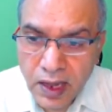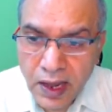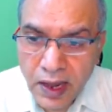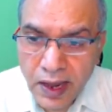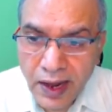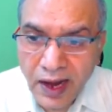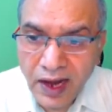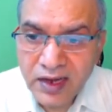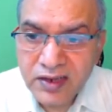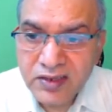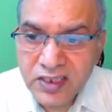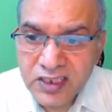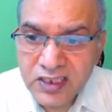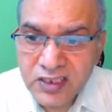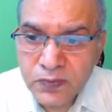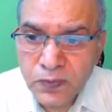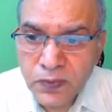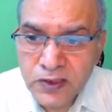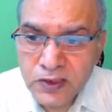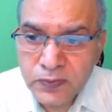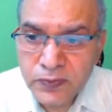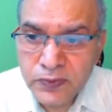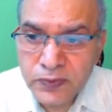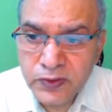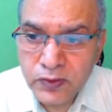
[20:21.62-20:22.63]
And this
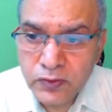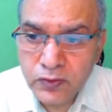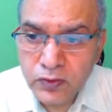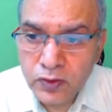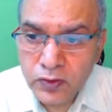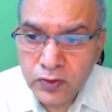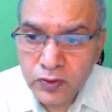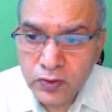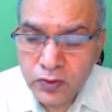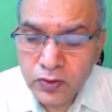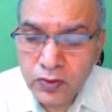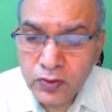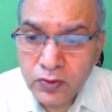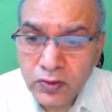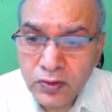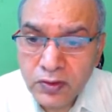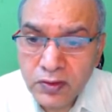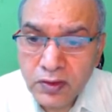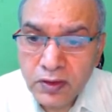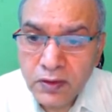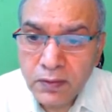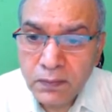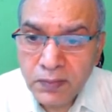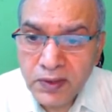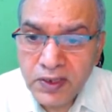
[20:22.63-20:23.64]
must be equal to
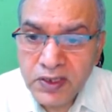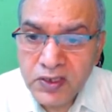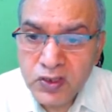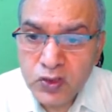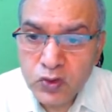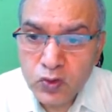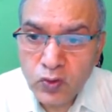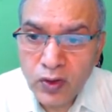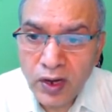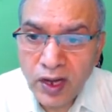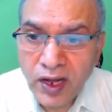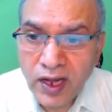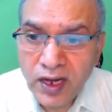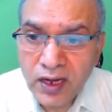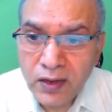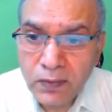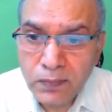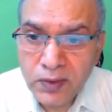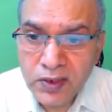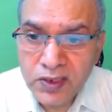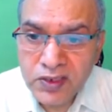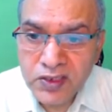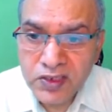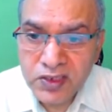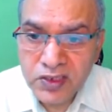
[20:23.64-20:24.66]
P square
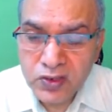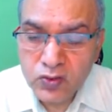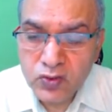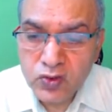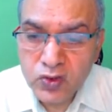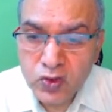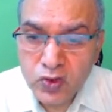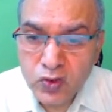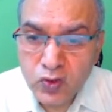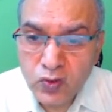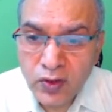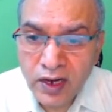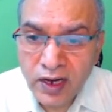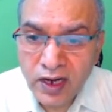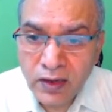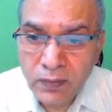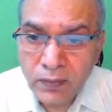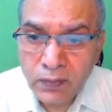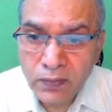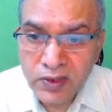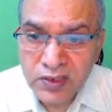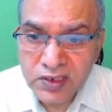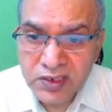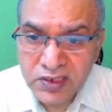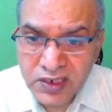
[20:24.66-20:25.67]
plus Q square
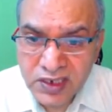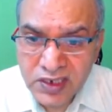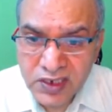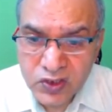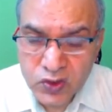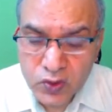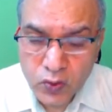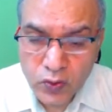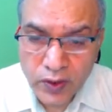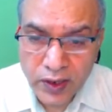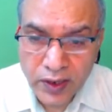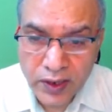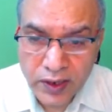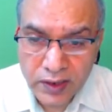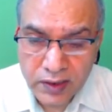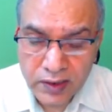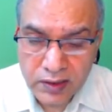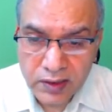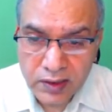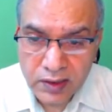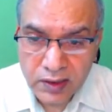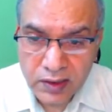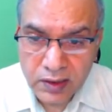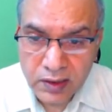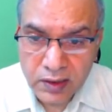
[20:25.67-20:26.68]
plus D square.
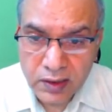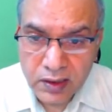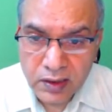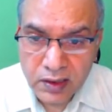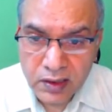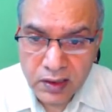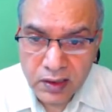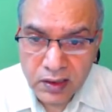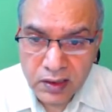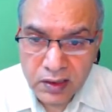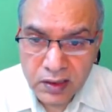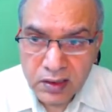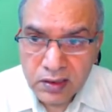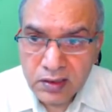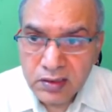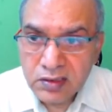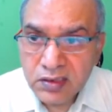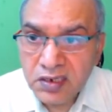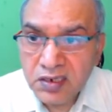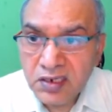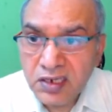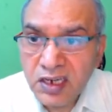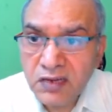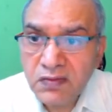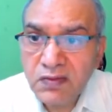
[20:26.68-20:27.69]
The
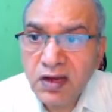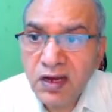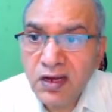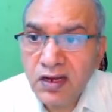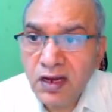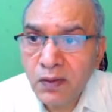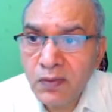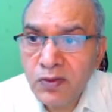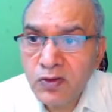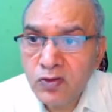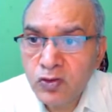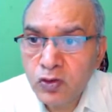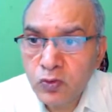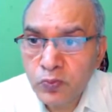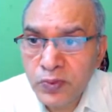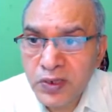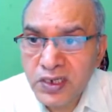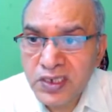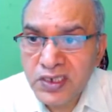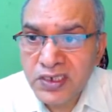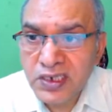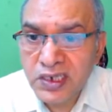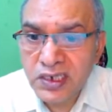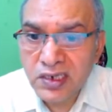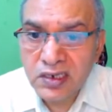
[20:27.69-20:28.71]
D will come into
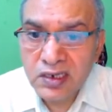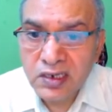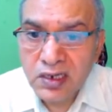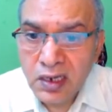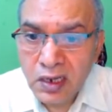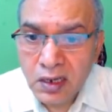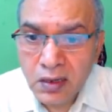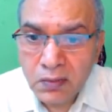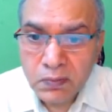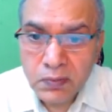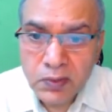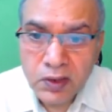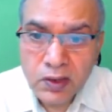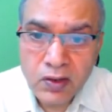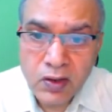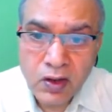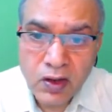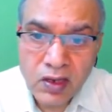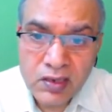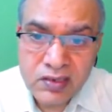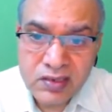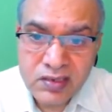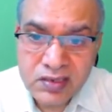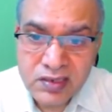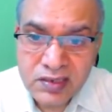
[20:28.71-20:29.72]
picture
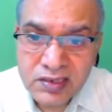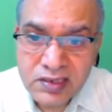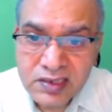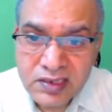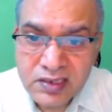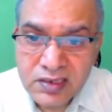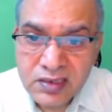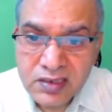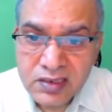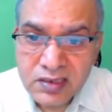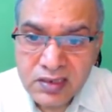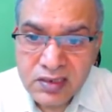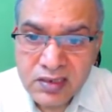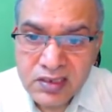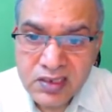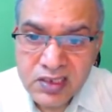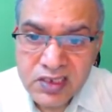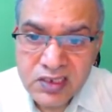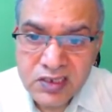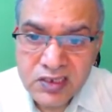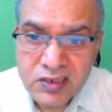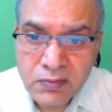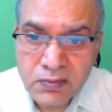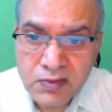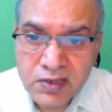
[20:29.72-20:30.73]
because the
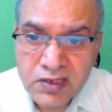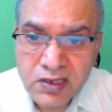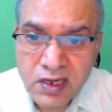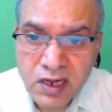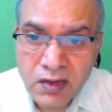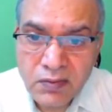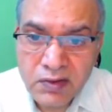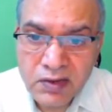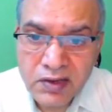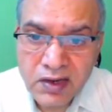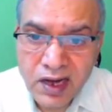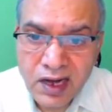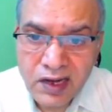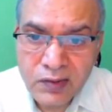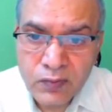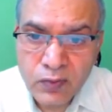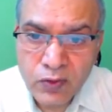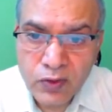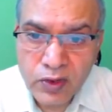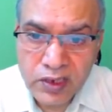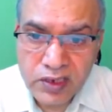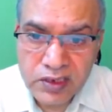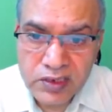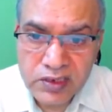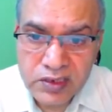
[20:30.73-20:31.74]
system is having
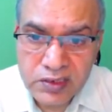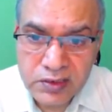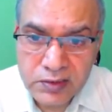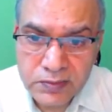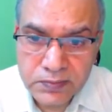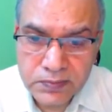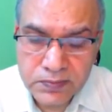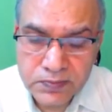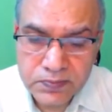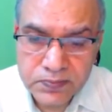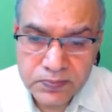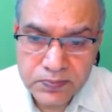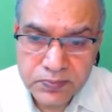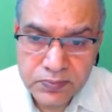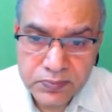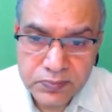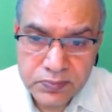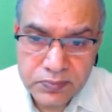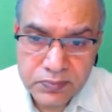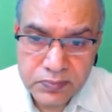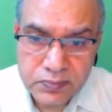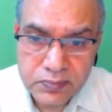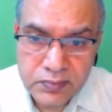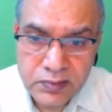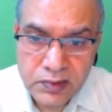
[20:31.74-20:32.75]
harmonics.
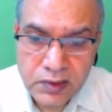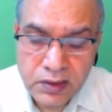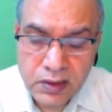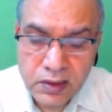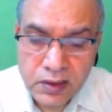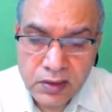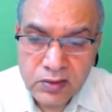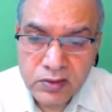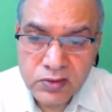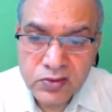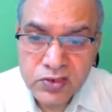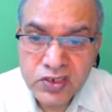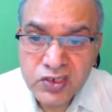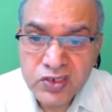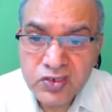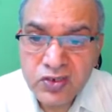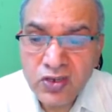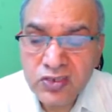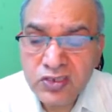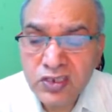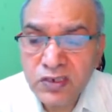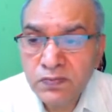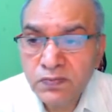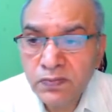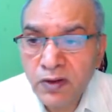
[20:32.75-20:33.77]
So
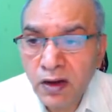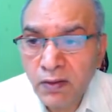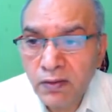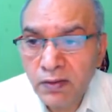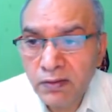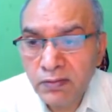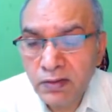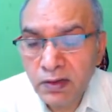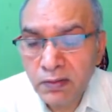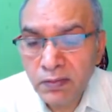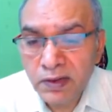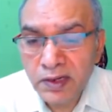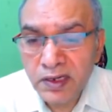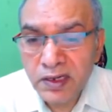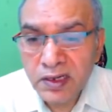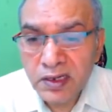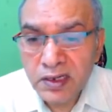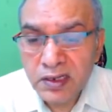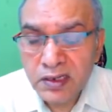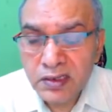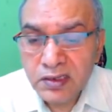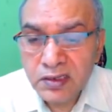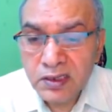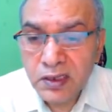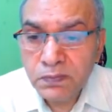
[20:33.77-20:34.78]
distortion power will be
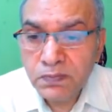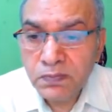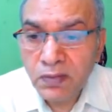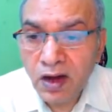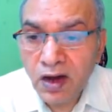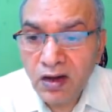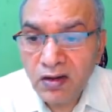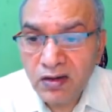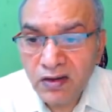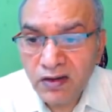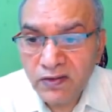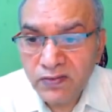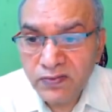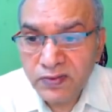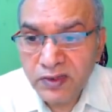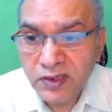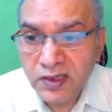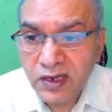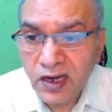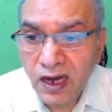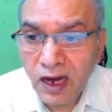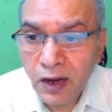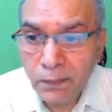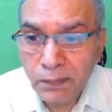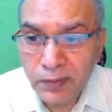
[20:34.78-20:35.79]
the part of the
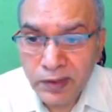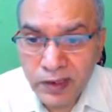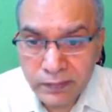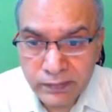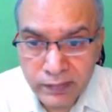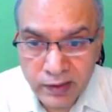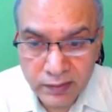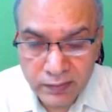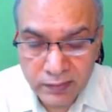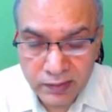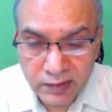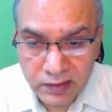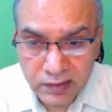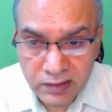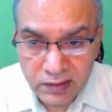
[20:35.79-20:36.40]
apparent power.